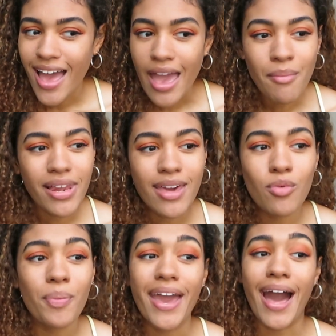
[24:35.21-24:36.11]
Emily
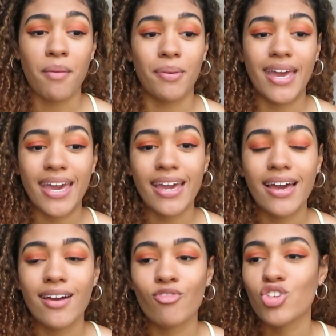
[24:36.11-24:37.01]
will be
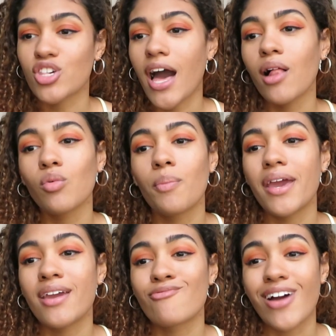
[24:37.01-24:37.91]
happy, Richelle will
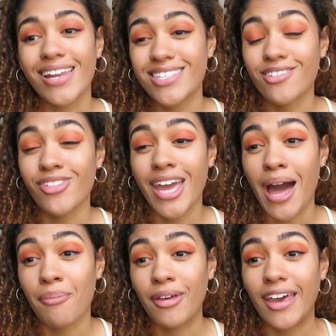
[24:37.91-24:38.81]
be relatively
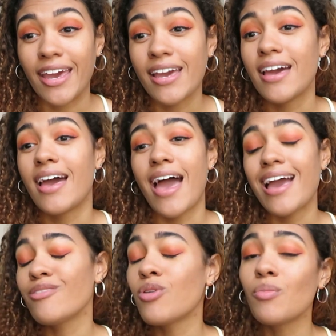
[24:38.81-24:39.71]
happy,
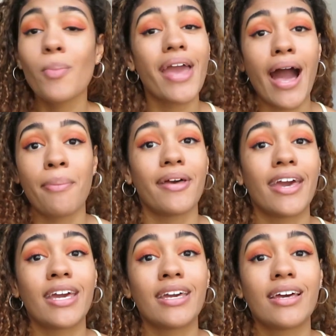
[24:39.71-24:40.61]
everyone will be
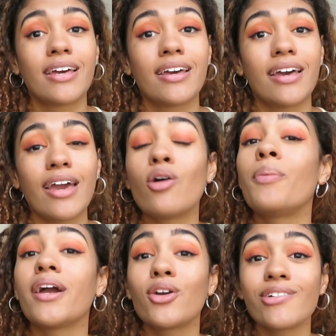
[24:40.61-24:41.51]
happy. It'll
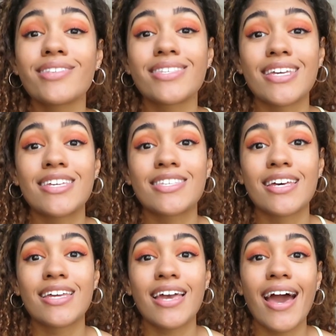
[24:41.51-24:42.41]
be a good
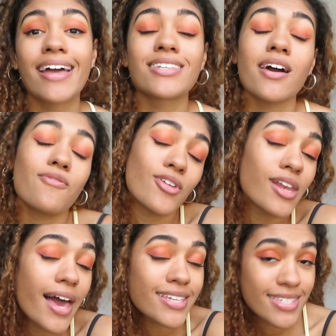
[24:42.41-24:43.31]
season, and I
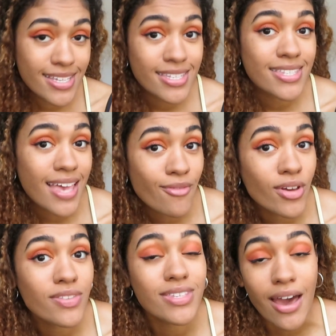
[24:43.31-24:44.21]
feel like season
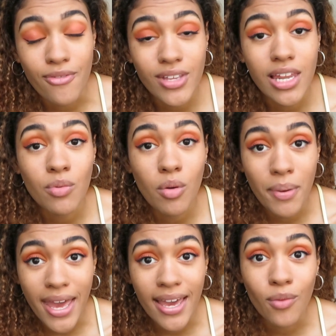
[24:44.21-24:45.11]
seven definitely will
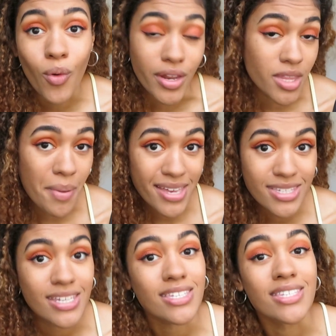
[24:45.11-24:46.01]
be one of the
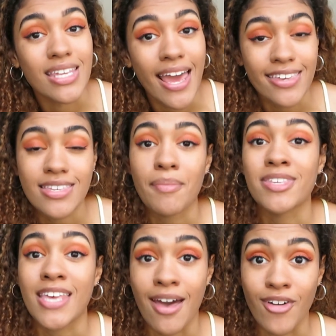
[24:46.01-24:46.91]
best seasons the next step
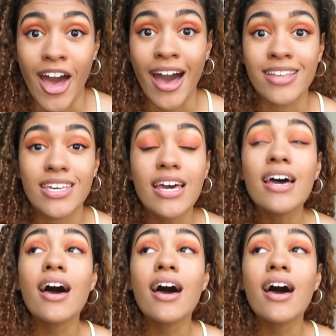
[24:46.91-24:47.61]
has ever had.